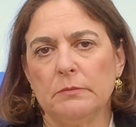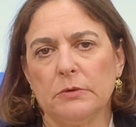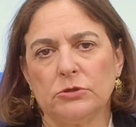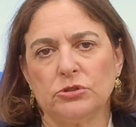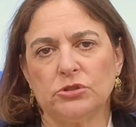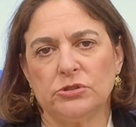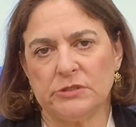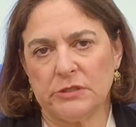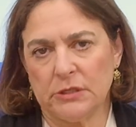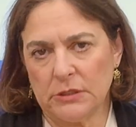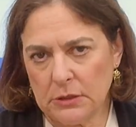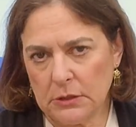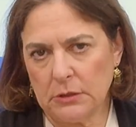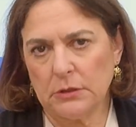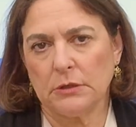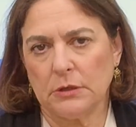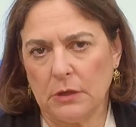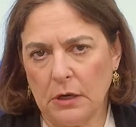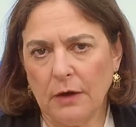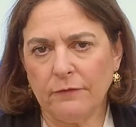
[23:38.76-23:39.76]
because she said
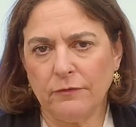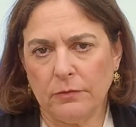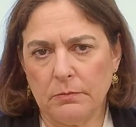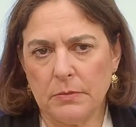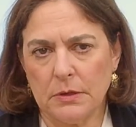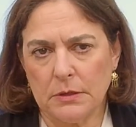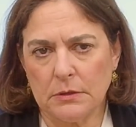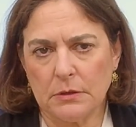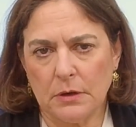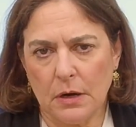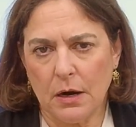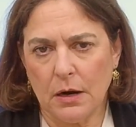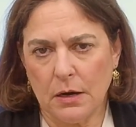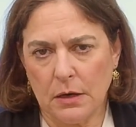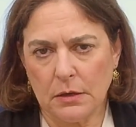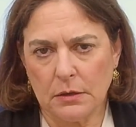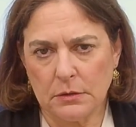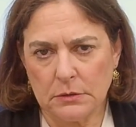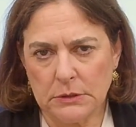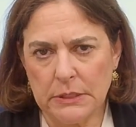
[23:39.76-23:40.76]
that the government
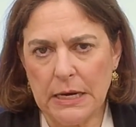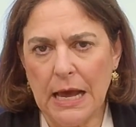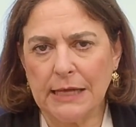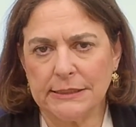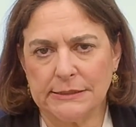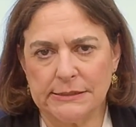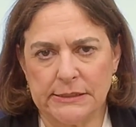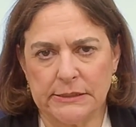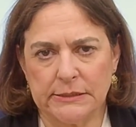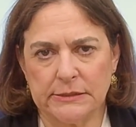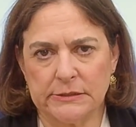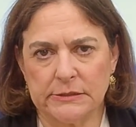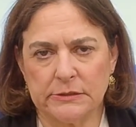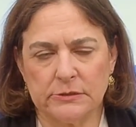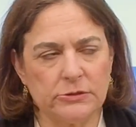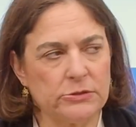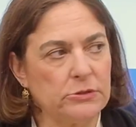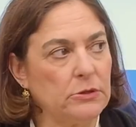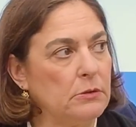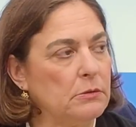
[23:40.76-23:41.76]
are Nazis.
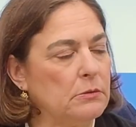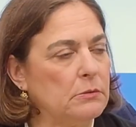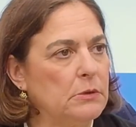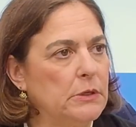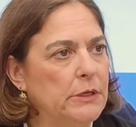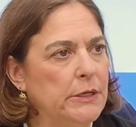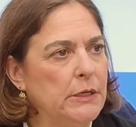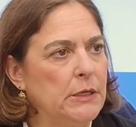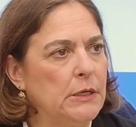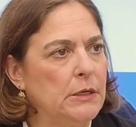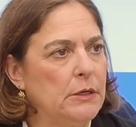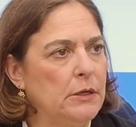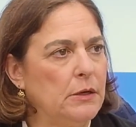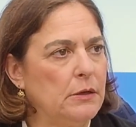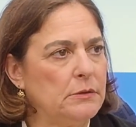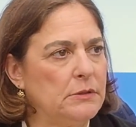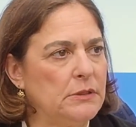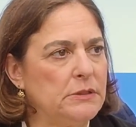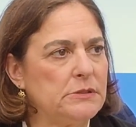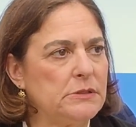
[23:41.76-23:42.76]
So
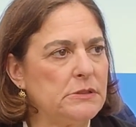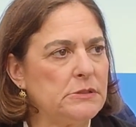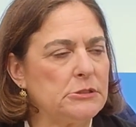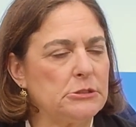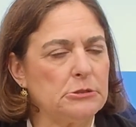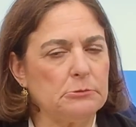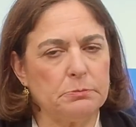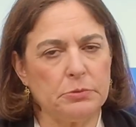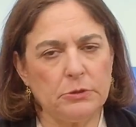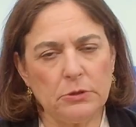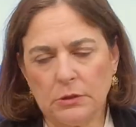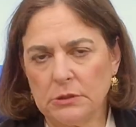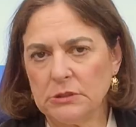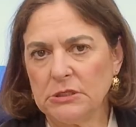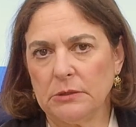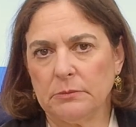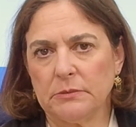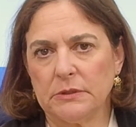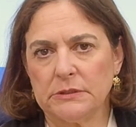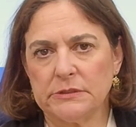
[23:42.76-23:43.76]
this is pure
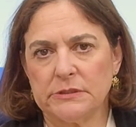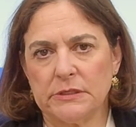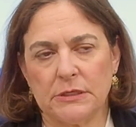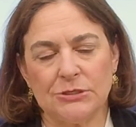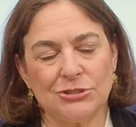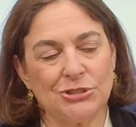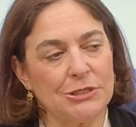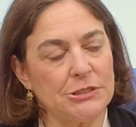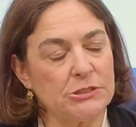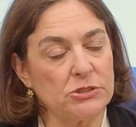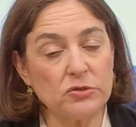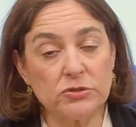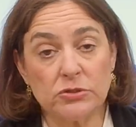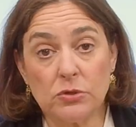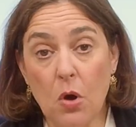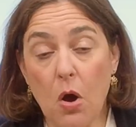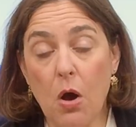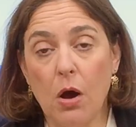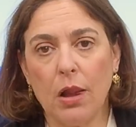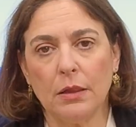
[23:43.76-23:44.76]
demonization. It's
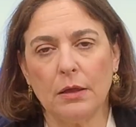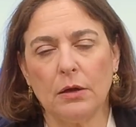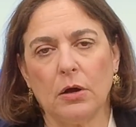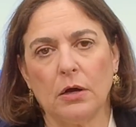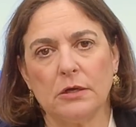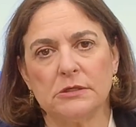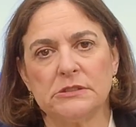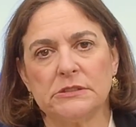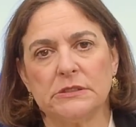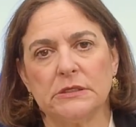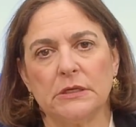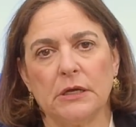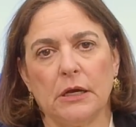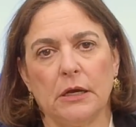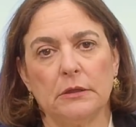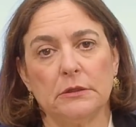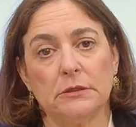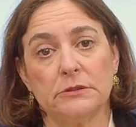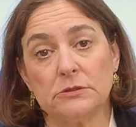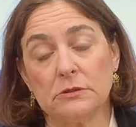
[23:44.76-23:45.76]
also Holocaust
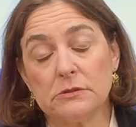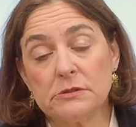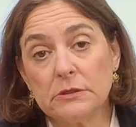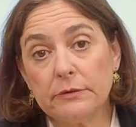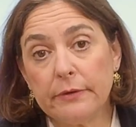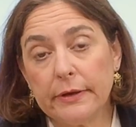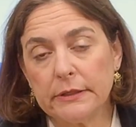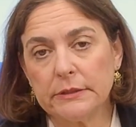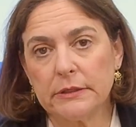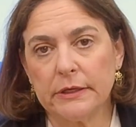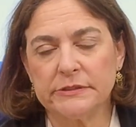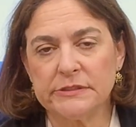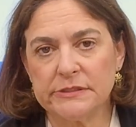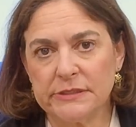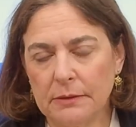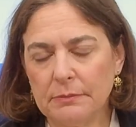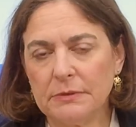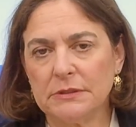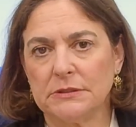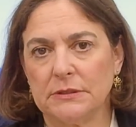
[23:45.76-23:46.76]
denial. It's also
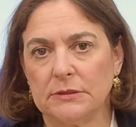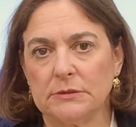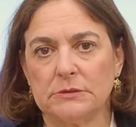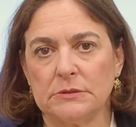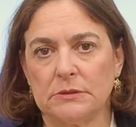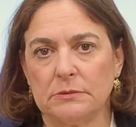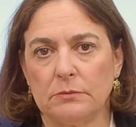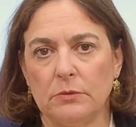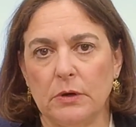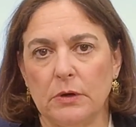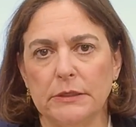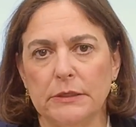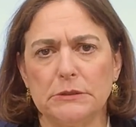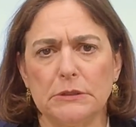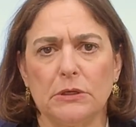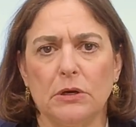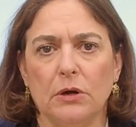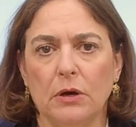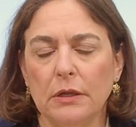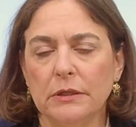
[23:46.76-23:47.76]
anti-Semitism, right?
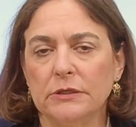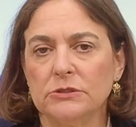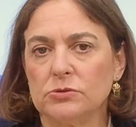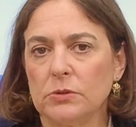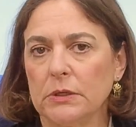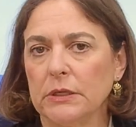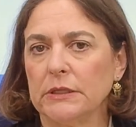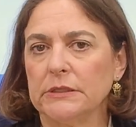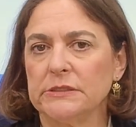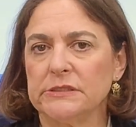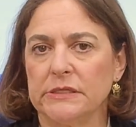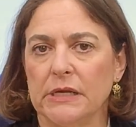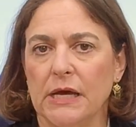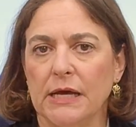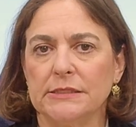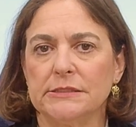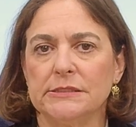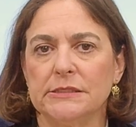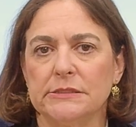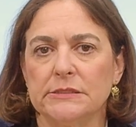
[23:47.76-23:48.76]
To call Israelis
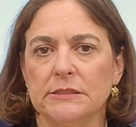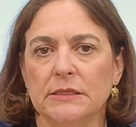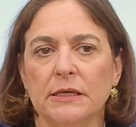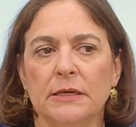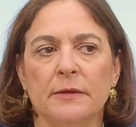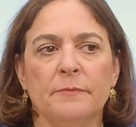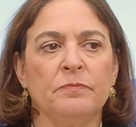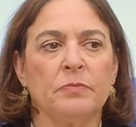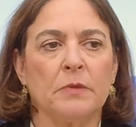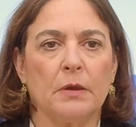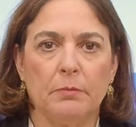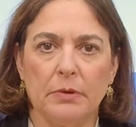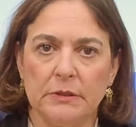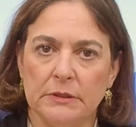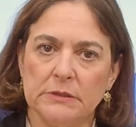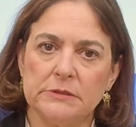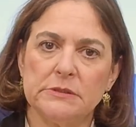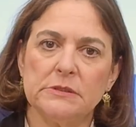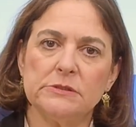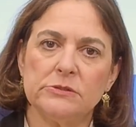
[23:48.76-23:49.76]
Nazis. But
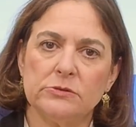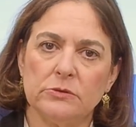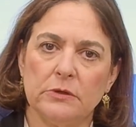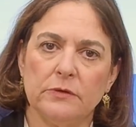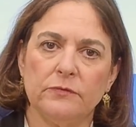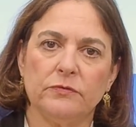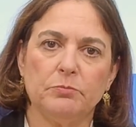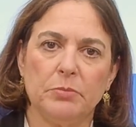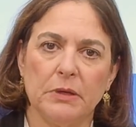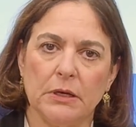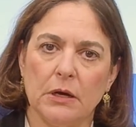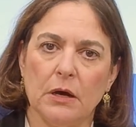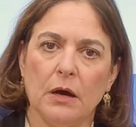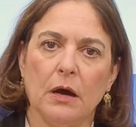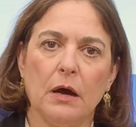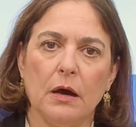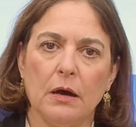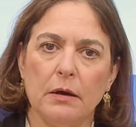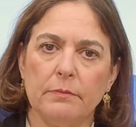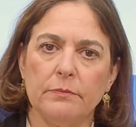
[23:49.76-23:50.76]
this has sort of
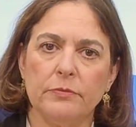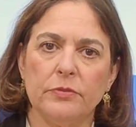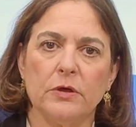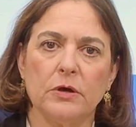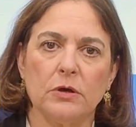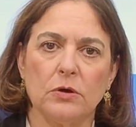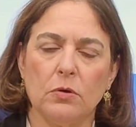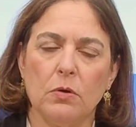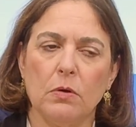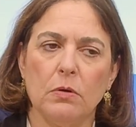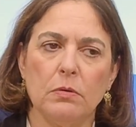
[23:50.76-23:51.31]
become the